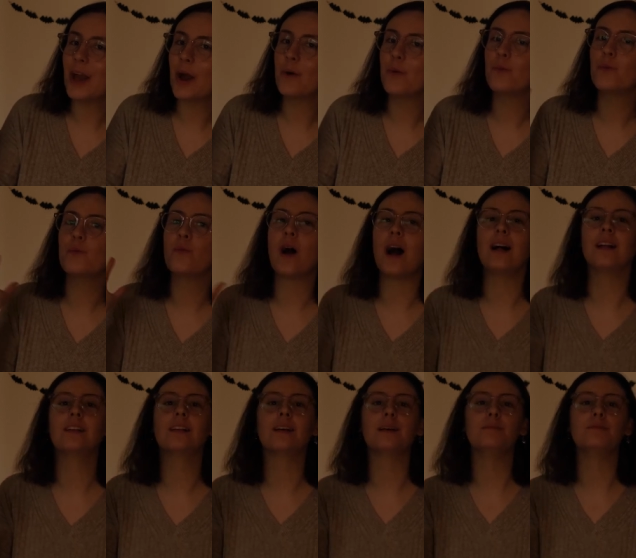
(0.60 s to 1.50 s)

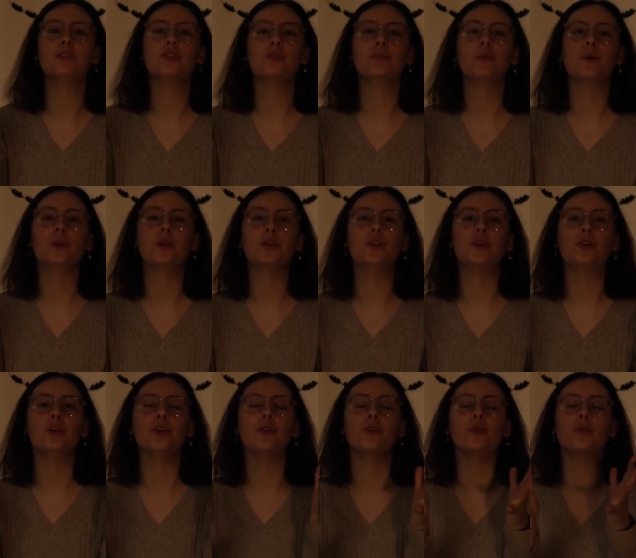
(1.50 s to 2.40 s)
welcome to a
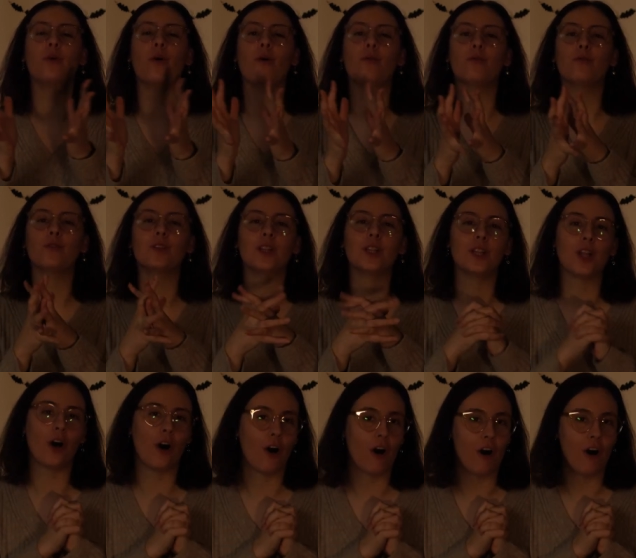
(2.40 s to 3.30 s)
new
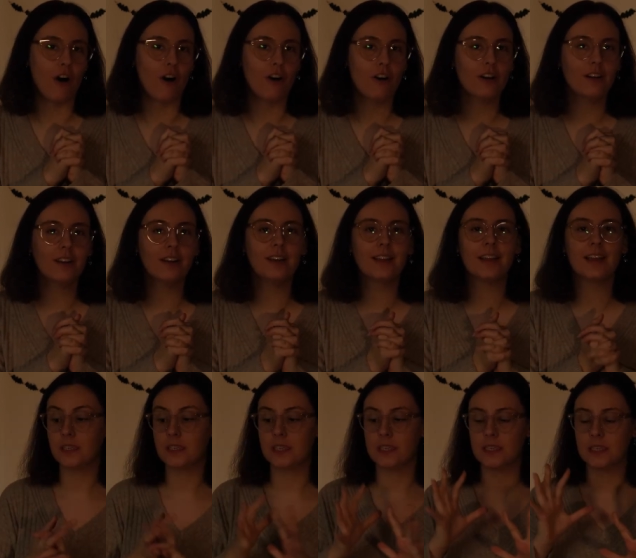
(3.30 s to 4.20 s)
vlog.
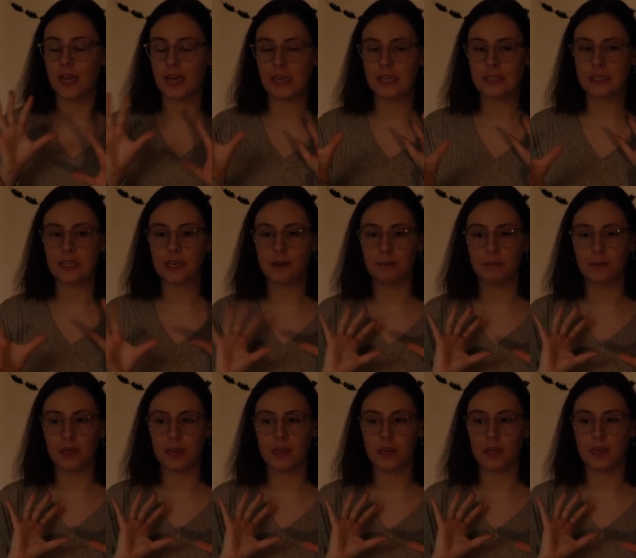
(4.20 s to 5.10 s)
Today is gonna
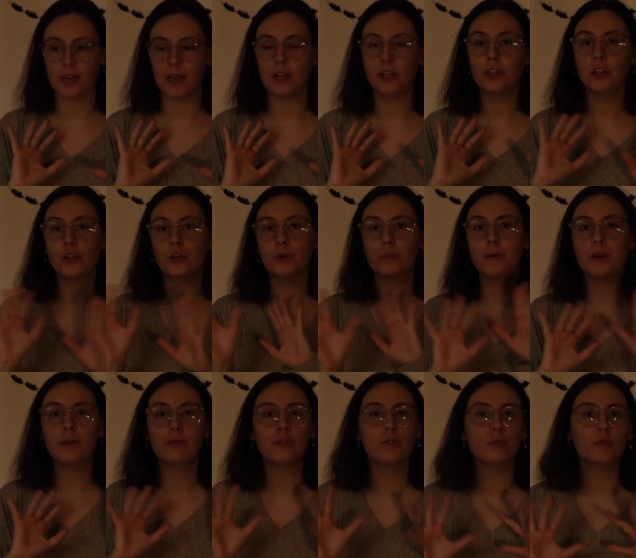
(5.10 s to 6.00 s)
be a little
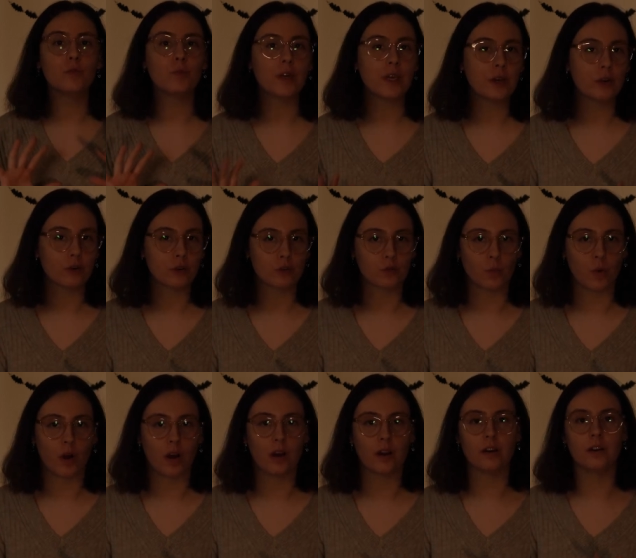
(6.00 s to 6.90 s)
bit of a weird
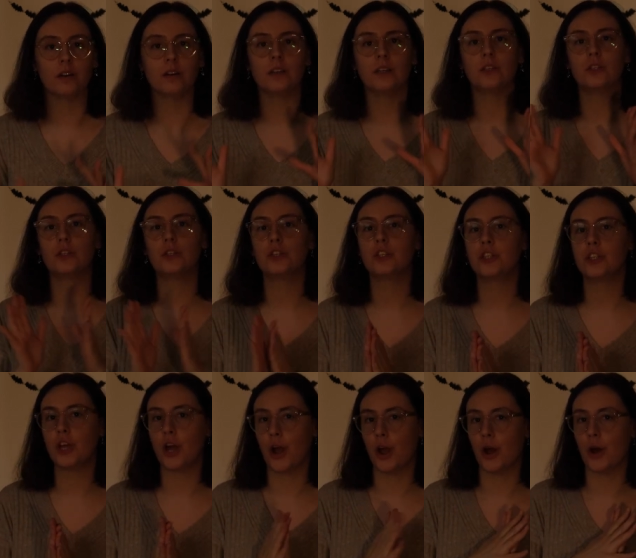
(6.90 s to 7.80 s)
one.
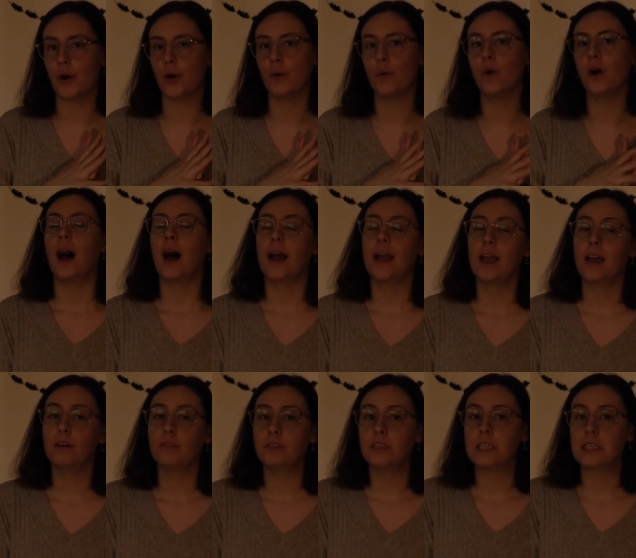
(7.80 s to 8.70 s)
So, I
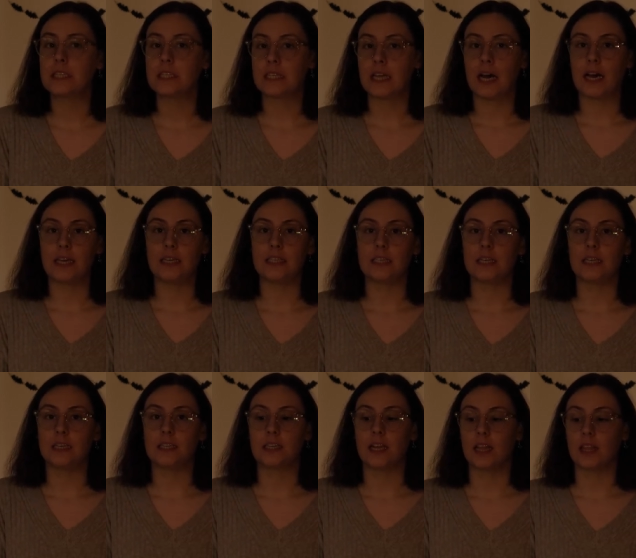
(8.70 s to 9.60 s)
have
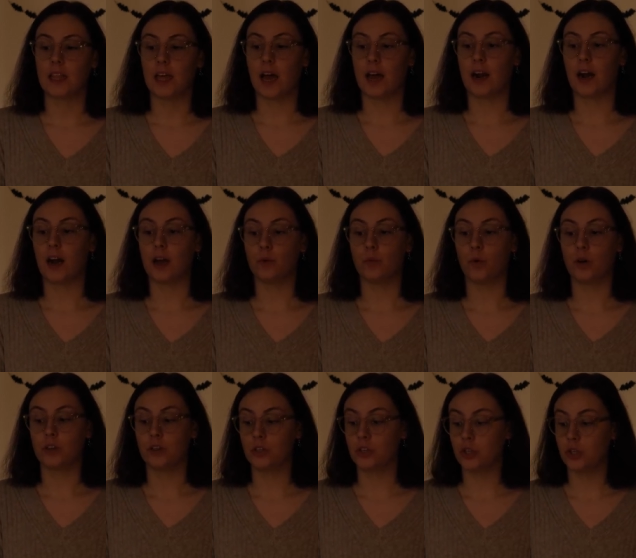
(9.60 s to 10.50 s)
decided that I want